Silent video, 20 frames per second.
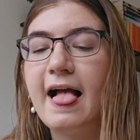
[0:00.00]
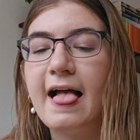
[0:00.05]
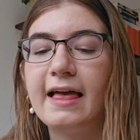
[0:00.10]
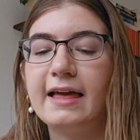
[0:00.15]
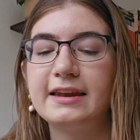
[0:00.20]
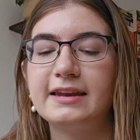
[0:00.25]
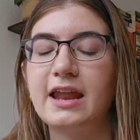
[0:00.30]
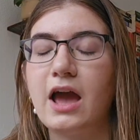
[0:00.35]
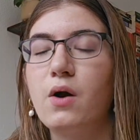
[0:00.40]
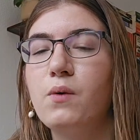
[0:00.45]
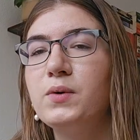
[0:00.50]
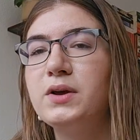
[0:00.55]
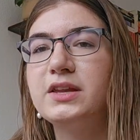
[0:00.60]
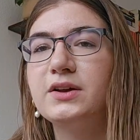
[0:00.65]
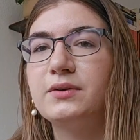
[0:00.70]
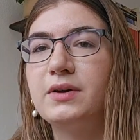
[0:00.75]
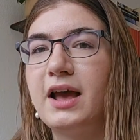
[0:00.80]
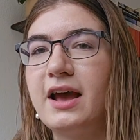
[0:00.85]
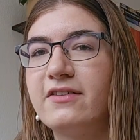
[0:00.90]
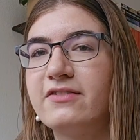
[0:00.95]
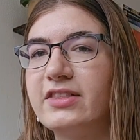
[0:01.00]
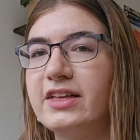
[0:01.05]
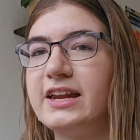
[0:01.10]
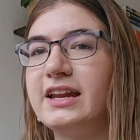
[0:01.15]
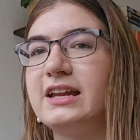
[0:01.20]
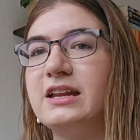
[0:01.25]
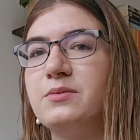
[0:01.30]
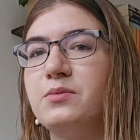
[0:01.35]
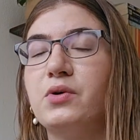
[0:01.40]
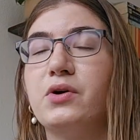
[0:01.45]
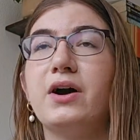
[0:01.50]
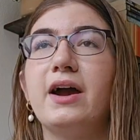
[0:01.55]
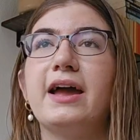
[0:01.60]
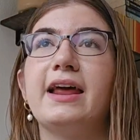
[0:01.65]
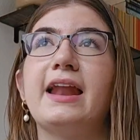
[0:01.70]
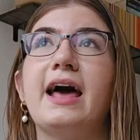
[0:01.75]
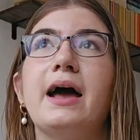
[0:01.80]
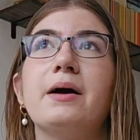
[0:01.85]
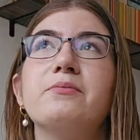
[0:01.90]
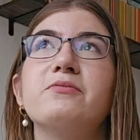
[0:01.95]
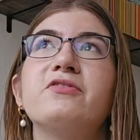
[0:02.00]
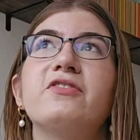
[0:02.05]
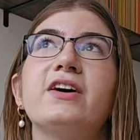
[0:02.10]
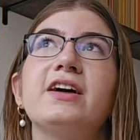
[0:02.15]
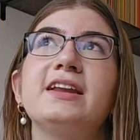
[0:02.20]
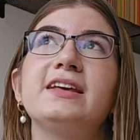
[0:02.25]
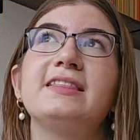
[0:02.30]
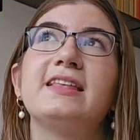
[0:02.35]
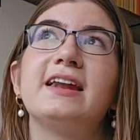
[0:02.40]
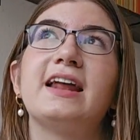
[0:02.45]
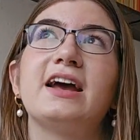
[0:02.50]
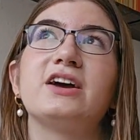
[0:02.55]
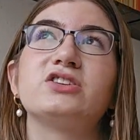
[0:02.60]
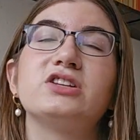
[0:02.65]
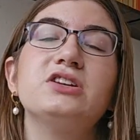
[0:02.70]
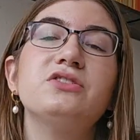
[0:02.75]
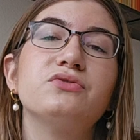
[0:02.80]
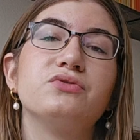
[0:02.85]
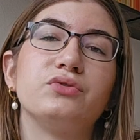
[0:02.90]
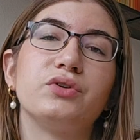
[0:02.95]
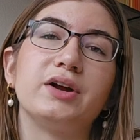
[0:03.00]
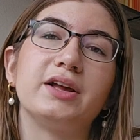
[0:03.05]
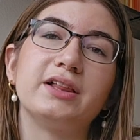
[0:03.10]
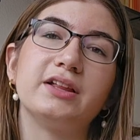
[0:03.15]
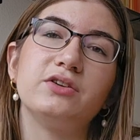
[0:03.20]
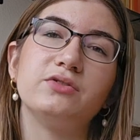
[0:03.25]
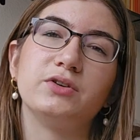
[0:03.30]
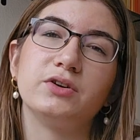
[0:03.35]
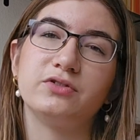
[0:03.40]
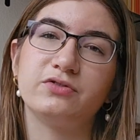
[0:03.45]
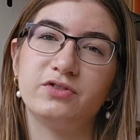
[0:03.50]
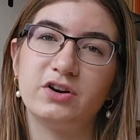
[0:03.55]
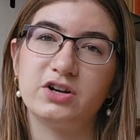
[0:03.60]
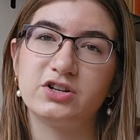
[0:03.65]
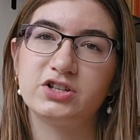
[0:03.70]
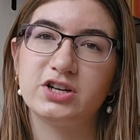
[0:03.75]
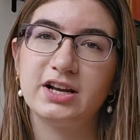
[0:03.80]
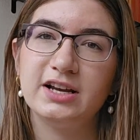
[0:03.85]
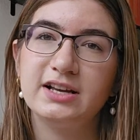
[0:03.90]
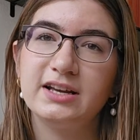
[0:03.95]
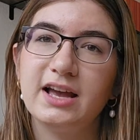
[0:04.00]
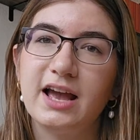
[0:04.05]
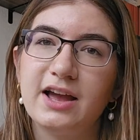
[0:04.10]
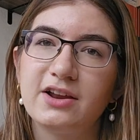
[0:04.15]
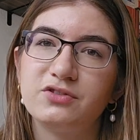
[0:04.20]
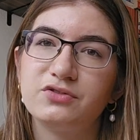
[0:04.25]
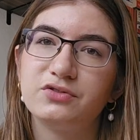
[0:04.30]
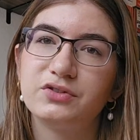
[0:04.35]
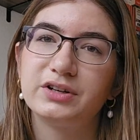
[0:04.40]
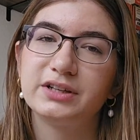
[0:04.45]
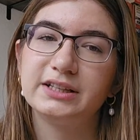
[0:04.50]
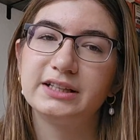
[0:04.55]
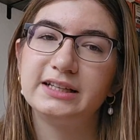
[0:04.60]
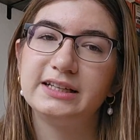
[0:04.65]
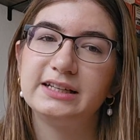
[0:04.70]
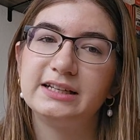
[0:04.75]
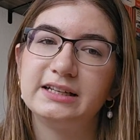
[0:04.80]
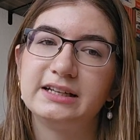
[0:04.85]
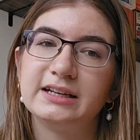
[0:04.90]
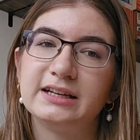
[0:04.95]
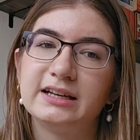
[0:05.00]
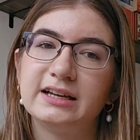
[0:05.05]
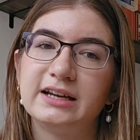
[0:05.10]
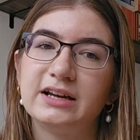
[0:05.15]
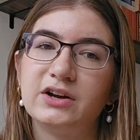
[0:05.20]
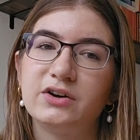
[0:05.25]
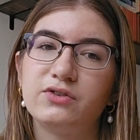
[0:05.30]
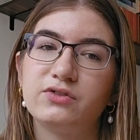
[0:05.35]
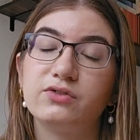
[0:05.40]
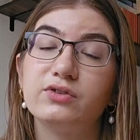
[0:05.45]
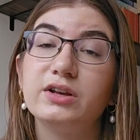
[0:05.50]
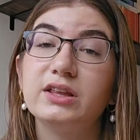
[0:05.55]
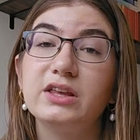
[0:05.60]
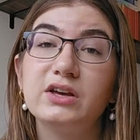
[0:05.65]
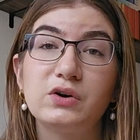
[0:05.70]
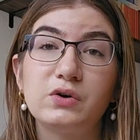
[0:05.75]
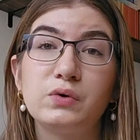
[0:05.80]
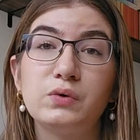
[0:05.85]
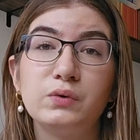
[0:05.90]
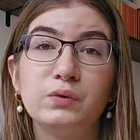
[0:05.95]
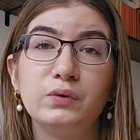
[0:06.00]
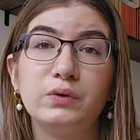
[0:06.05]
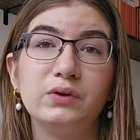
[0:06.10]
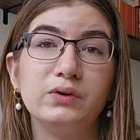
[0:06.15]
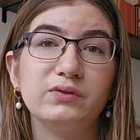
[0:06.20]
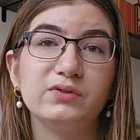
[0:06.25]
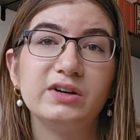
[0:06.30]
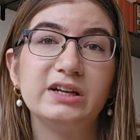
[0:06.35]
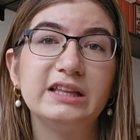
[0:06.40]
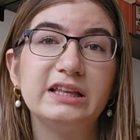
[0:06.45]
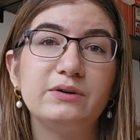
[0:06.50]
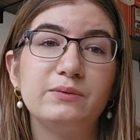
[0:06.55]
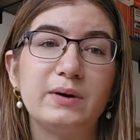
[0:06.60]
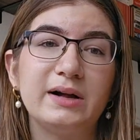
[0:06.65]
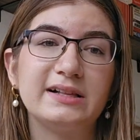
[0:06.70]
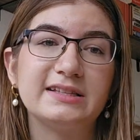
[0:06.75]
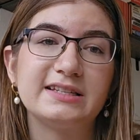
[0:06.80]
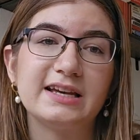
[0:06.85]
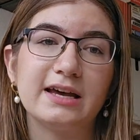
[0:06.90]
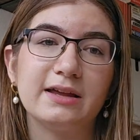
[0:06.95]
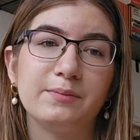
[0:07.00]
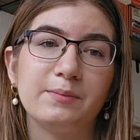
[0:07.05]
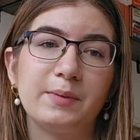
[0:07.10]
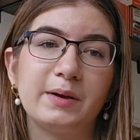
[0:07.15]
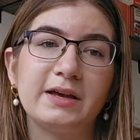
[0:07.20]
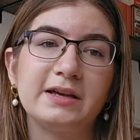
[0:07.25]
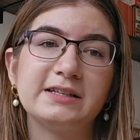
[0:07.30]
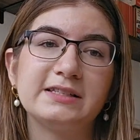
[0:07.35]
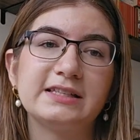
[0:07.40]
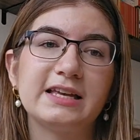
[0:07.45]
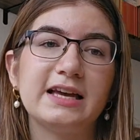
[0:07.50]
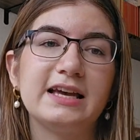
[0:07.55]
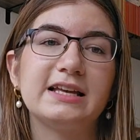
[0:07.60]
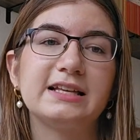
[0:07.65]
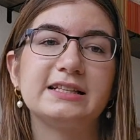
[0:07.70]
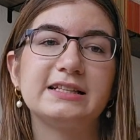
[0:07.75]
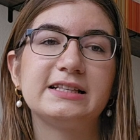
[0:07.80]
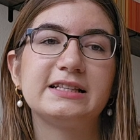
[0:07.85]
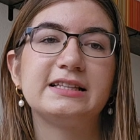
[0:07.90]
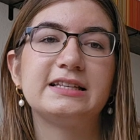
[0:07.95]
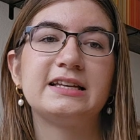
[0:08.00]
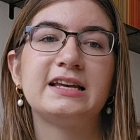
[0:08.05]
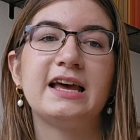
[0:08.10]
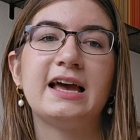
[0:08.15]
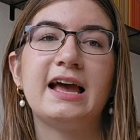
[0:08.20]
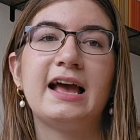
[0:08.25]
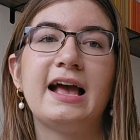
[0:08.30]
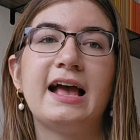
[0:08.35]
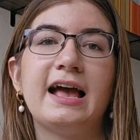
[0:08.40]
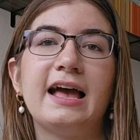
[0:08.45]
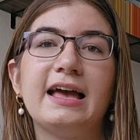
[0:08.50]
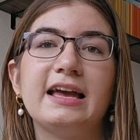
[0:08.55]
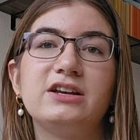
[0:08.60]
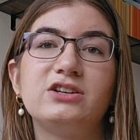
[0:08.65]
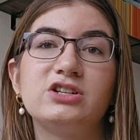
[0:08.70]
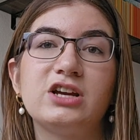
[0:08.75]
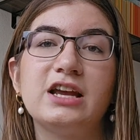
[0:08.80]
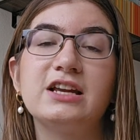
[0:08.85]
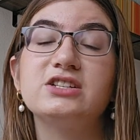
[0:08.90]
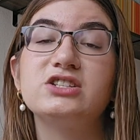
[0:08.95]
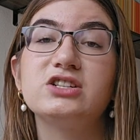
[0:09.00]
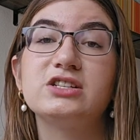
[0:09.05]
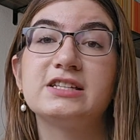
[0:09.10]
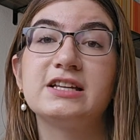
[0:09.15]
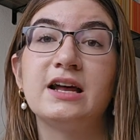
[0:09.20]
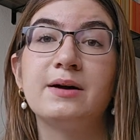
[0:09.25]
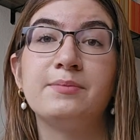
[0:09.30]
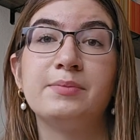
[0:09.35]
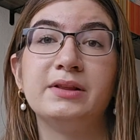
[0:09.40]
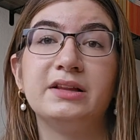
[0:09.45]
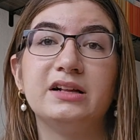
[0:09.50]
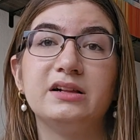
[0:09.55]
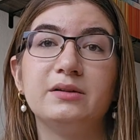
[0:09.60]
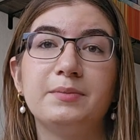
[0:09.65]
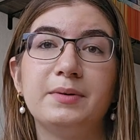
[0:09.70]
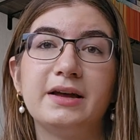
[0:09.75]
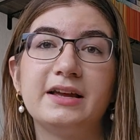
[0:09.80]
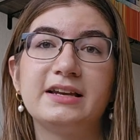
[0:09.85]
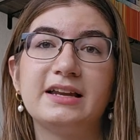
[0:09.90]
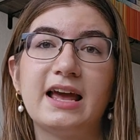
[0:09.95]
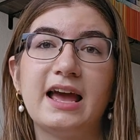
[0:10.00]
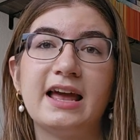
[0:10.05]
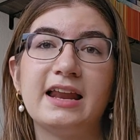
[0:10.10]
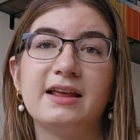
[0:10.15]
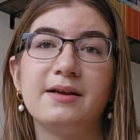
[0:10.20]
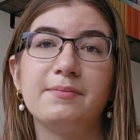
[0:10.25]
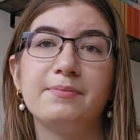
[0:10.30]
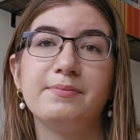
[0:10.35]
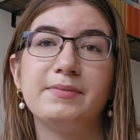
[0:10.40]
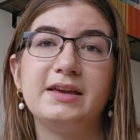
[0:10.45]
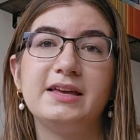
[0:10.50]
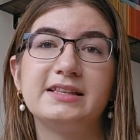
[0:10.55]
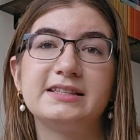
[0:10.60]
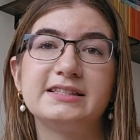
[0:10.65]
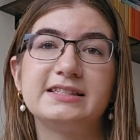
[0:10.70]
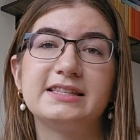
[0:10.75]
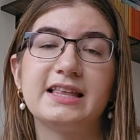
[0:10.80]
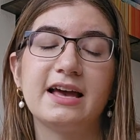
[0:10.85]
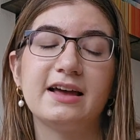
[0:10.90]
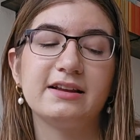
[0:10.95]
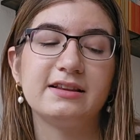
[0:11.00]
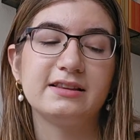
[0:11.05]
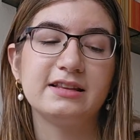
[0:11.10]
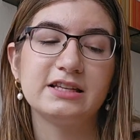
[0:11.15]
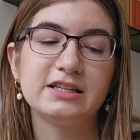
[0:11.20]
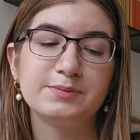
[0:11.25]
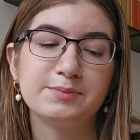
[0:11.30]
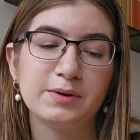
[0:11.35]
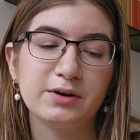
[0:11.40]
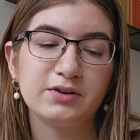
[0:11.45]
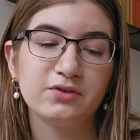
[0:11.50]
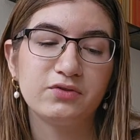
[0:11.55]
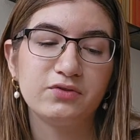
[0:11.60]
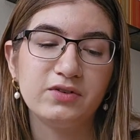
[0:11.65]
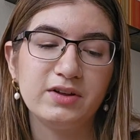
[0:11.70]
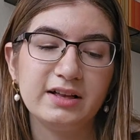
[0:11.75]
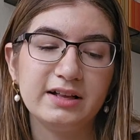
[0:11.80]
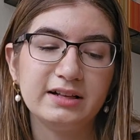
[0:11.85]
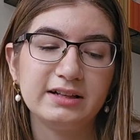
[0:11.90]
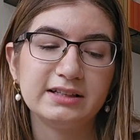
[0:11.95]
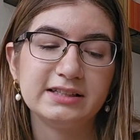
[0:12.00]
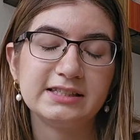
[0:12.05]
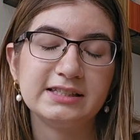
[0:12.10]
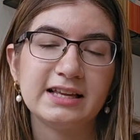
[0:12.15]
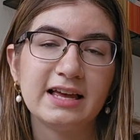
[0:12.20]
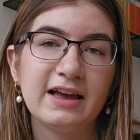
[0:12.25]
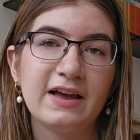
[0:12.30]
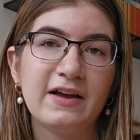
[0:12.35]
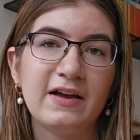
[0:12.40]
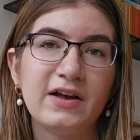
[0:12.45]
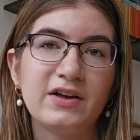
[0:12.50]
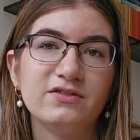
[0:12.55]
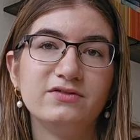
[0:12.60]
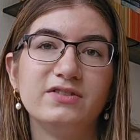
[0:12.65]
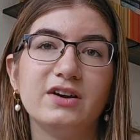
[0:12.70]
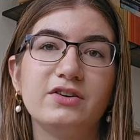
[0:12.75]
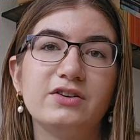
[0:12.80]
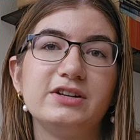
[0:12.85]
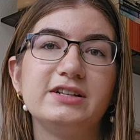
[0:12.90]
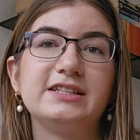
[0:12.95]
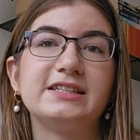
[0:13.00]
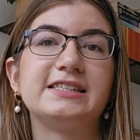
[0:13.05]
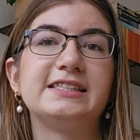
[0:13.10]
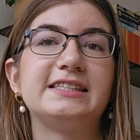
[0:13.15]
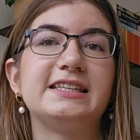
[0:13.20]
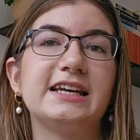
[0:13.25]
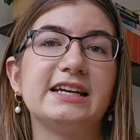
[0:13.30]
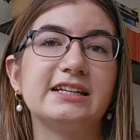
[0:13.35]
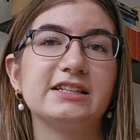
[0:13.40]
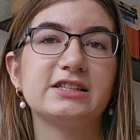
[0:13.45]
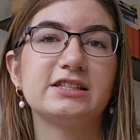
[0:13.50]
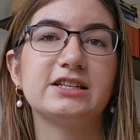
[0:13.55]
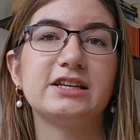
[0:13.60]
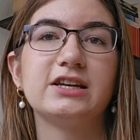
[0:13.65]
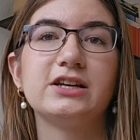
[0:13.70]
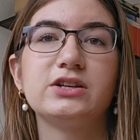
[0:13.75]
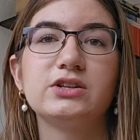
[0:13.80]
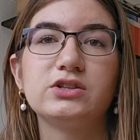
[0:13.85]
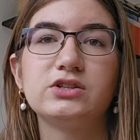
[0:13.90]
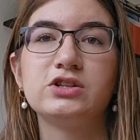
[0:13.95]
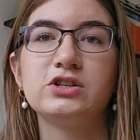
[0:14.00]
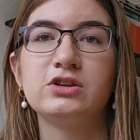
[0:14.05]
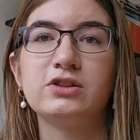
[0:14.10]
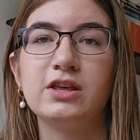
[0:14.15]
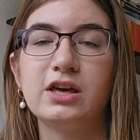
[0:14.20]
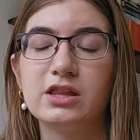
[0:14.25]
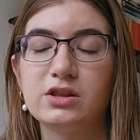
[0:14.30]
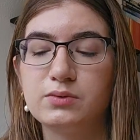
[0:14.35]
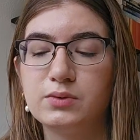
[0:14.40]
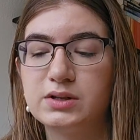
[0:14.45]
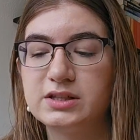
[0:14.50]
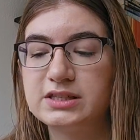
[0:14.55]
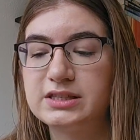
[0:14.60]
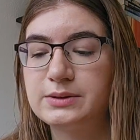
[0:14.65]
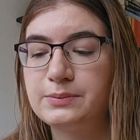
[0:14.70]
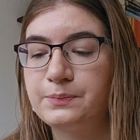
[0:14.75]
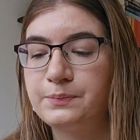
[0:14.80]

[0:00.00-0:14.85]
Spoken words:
Now we don't have that anymore, and I'm finding that actually really refreshing and really, really cool, really well done, because it changes it up a little bit, and it means that this book feels very distinct to the other ones.